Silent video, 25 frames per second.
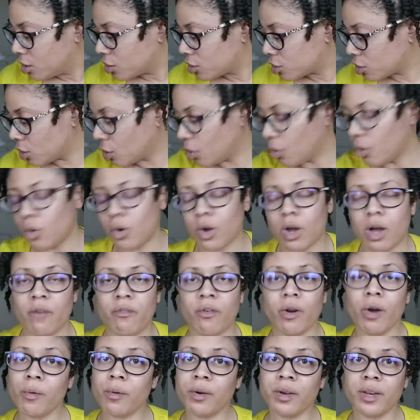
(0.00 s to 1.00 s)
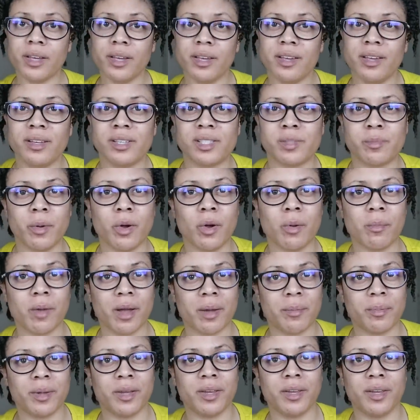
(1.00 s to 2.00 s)
So I've already spoke
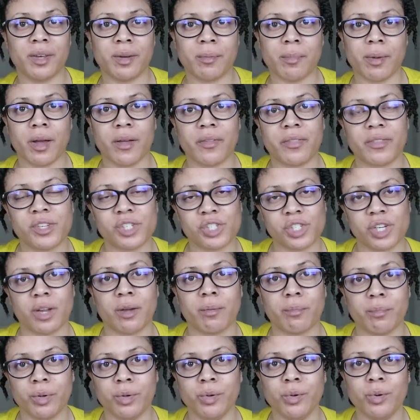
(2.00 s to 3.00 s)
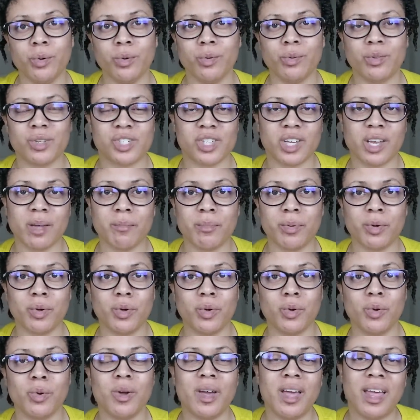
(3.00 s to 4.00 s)
my opinion about the shampoo. The
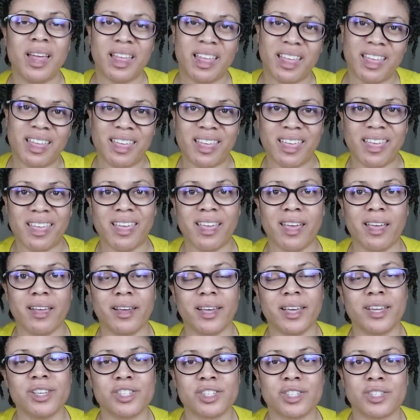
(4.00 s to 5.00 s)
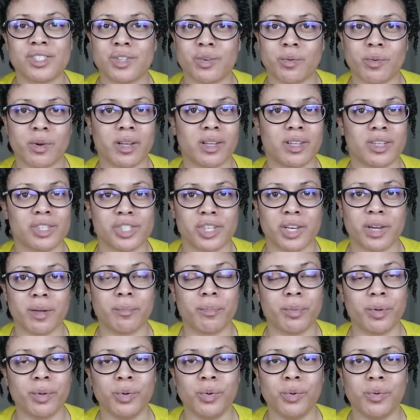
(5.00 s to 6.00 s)
shampoo, eh, it's just a regular
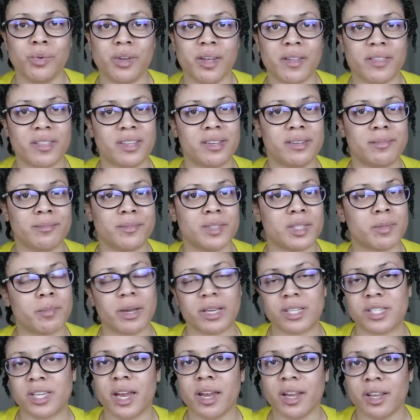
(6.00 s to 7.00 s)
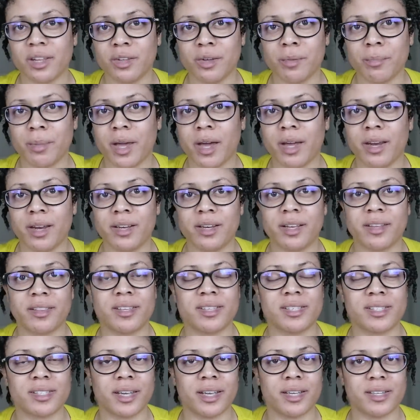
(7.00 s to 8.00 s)
shampoo. Nothing spectacular about it.
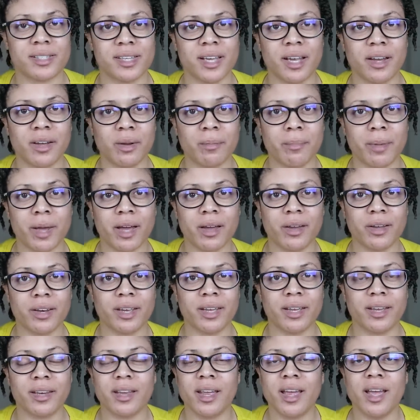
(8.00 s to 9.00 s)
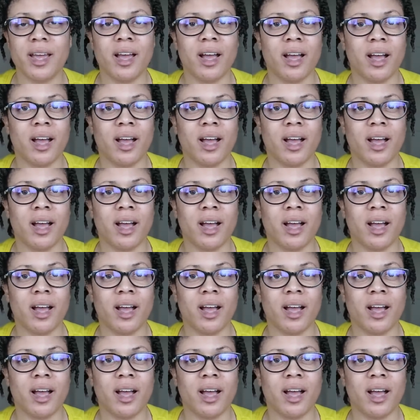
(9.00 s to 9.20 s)
Nothing stands out about it.